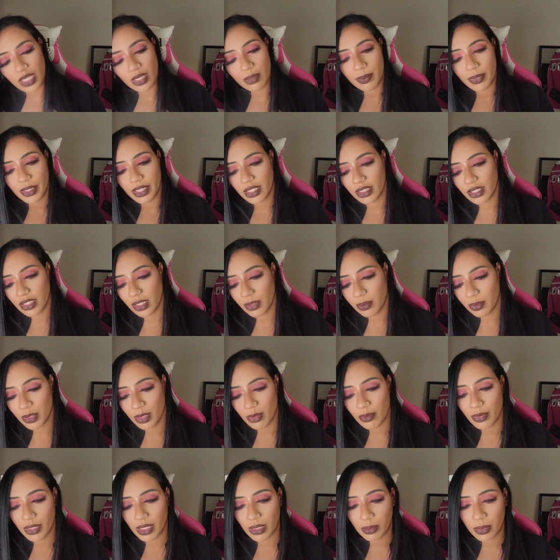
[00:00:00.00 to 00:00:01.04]
i picked up
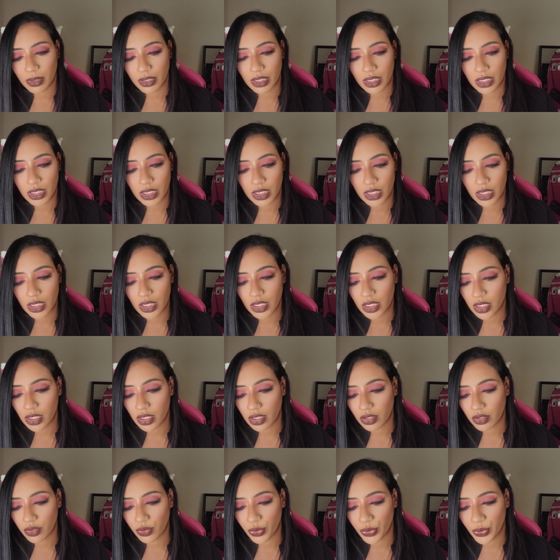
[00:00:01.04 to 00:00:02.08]
the maybelline
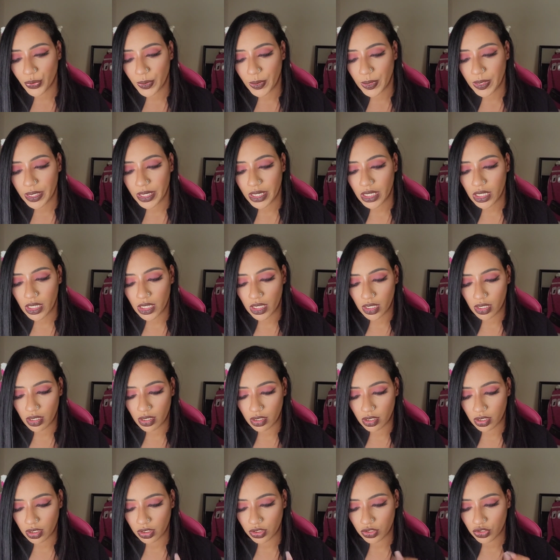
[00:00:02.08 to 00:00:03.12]
new york
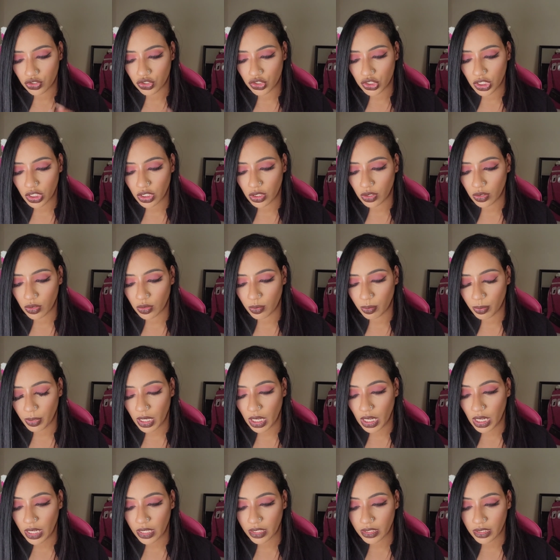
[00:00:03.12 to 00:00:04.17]
gel
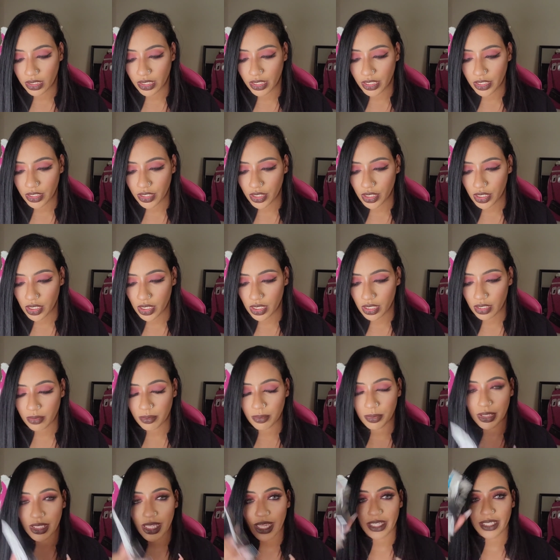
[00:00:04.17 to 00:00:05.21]
pot liner in
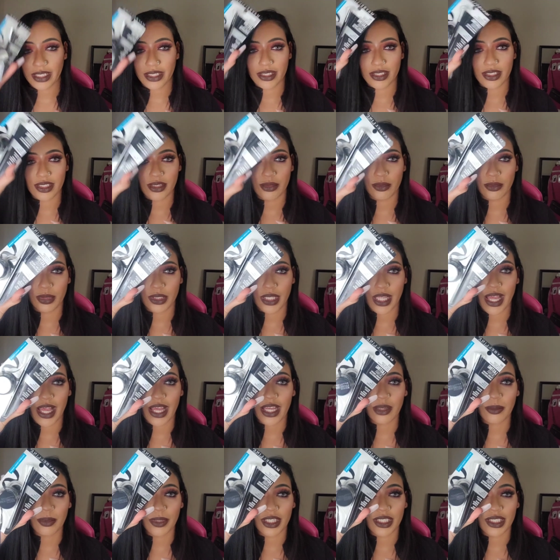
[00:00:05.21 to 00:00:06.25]
blackest
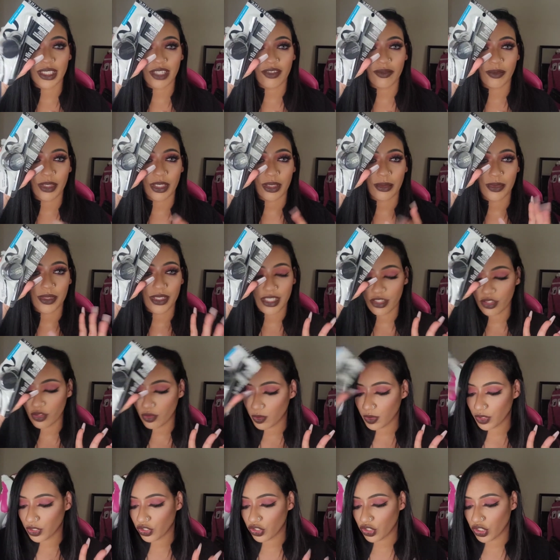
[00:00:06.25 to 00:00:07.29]
black because i've been
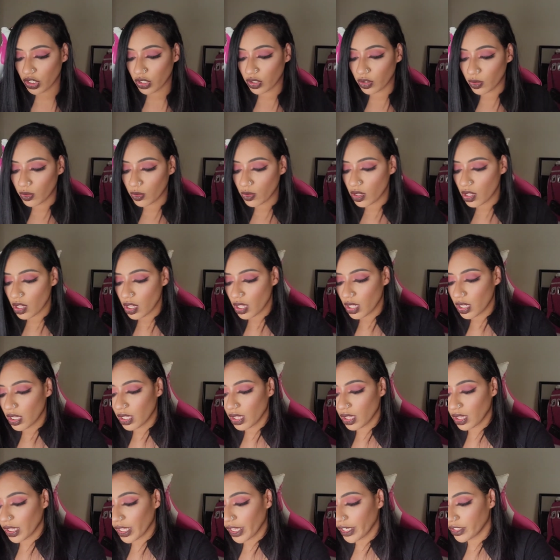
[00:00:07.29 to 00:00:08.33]
obsessed with gel
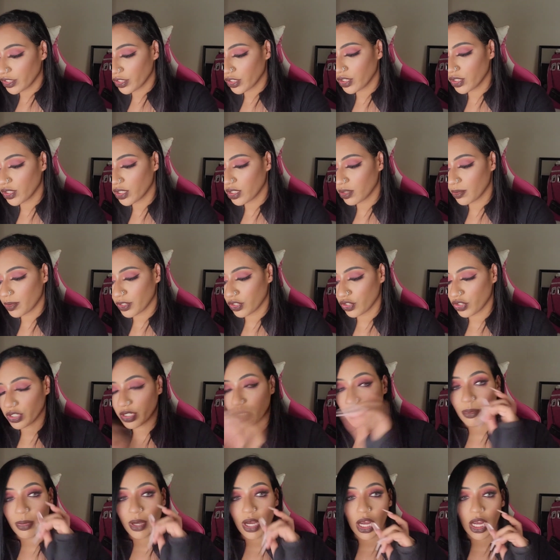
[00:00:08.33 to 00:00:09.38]
liners,
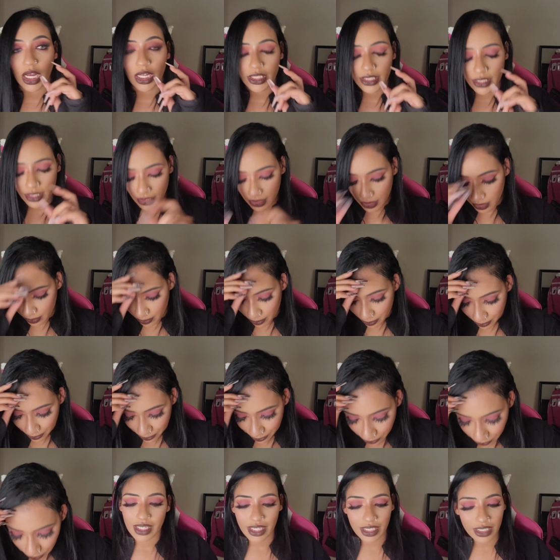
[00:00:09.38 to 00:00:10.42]
especially in pots.
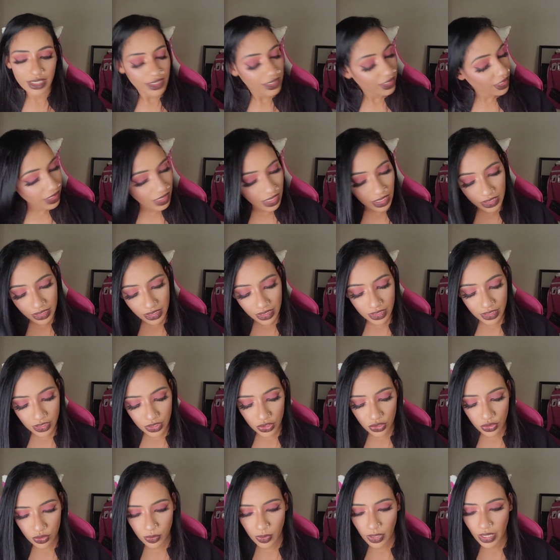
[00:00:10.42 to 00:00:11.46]
Next, I got
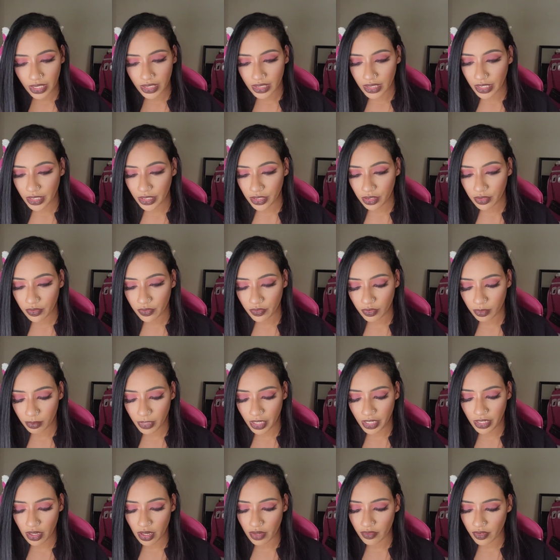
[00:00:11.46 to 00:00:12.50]
this new highlighter from
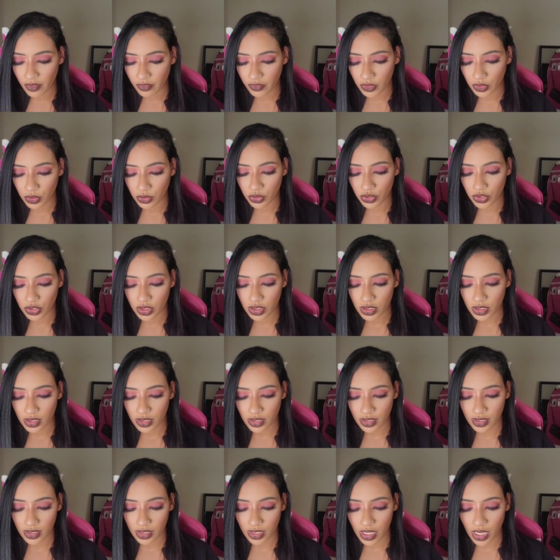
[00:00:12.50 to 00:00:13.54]
I Heart Revolution.
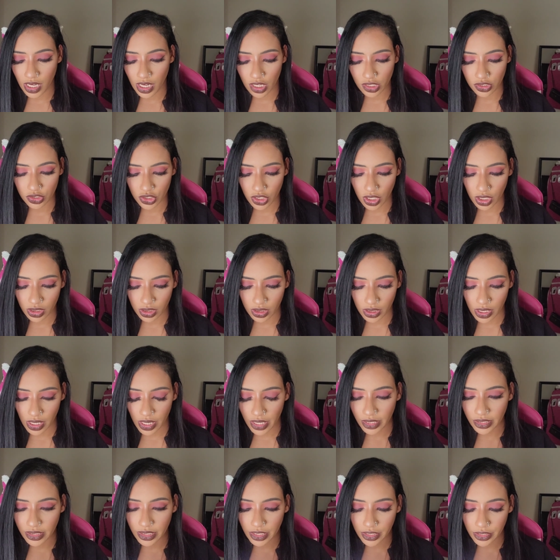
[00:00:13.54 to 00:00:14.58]
This is the Hot Chocolate
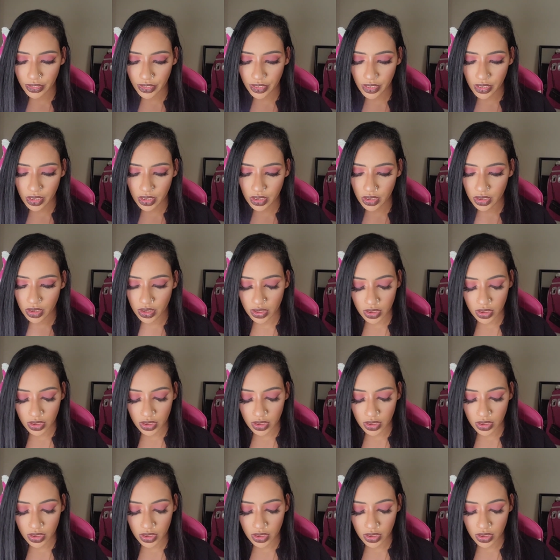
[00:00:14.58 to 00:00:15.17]
Highlighter.